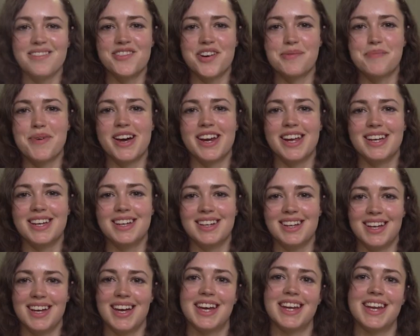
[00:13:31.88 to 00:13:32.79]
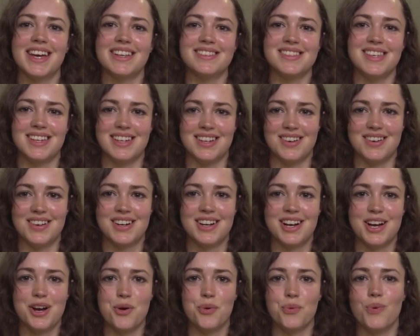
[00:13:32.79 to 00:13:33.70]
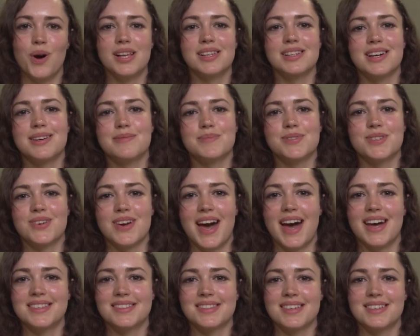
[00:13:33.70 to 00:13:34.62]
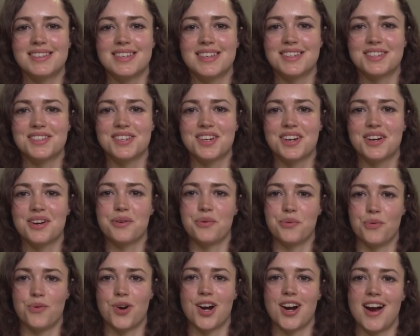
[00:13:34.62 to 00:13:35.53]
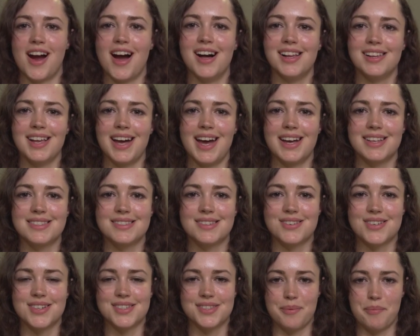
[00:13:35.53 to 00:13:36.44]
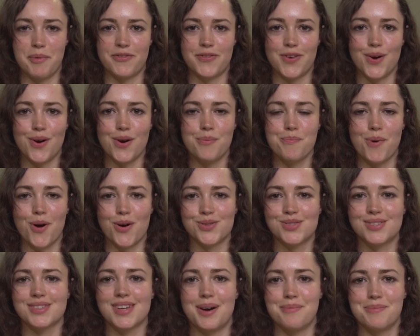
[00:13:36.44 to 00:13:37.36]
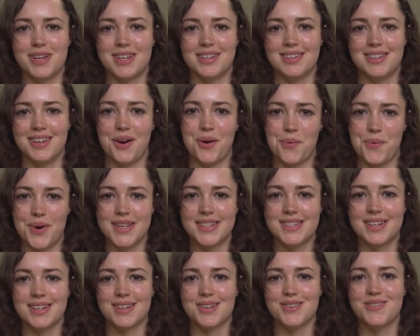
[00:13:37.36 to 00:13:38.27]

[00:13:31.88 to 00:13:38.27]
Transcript: everybody, Annette here. Welcome to Ask a Teacher, where I'll answer some of your most common Norwegian